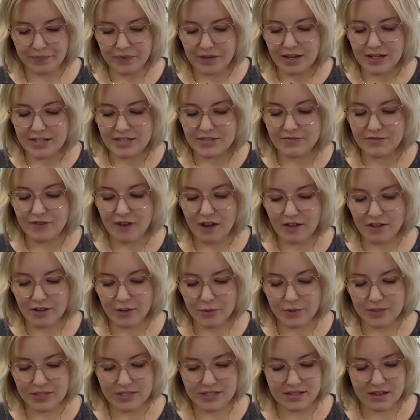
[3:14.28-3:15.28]
His father
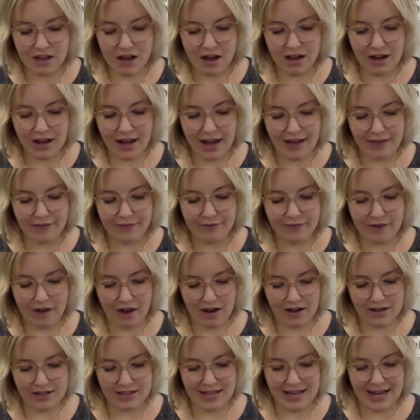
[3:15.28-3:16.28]
was Sauk and
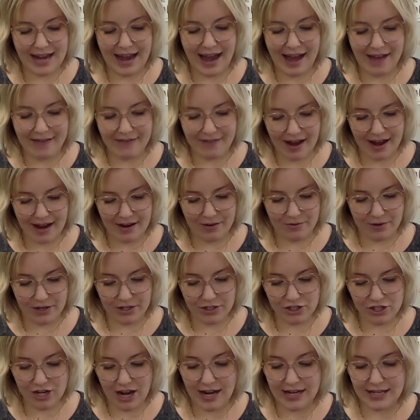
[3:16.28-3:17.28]
Fox and half
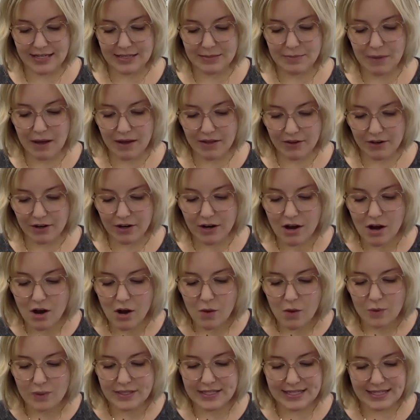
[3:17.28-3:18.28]
Irish, and his mother
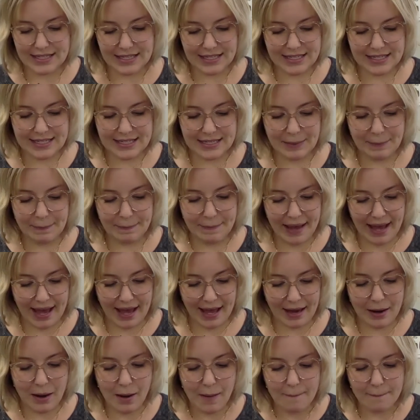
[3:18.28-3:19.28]
was citizen
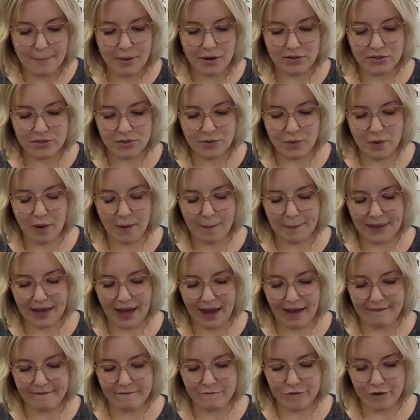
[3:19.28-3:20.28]
band Potawatomi
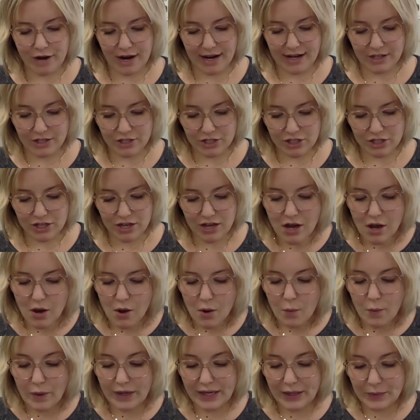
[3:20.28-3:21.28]
and French.
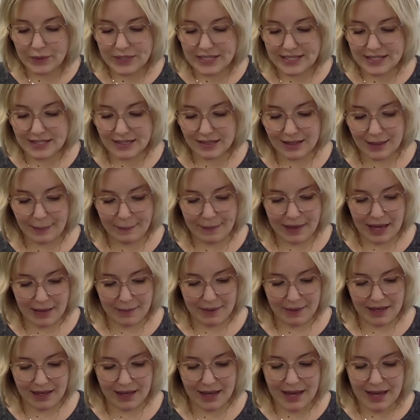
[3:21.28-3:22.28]
When he was still a
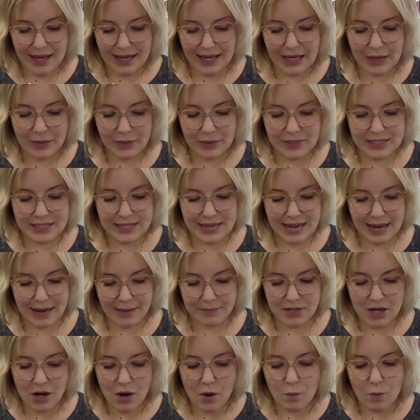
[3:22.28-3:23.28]
baby, he was
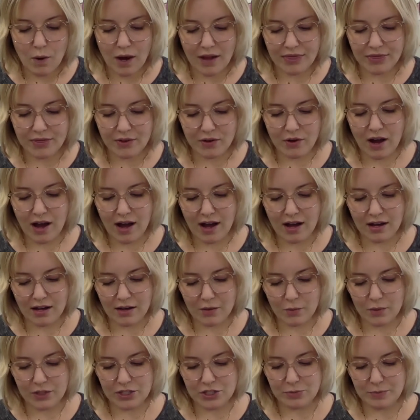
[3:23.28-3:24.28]
named Watohuk,
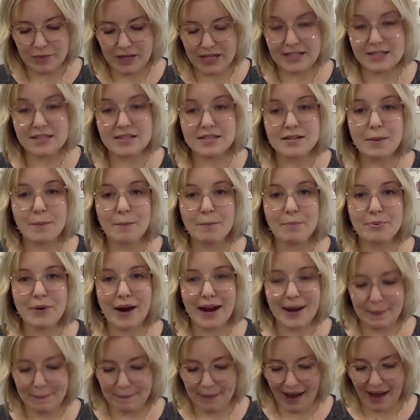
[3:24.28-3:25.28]
which means
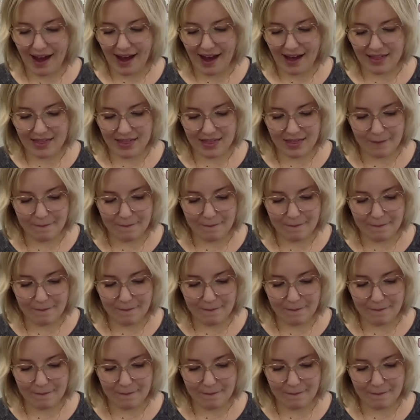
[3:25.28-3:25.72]
bright path.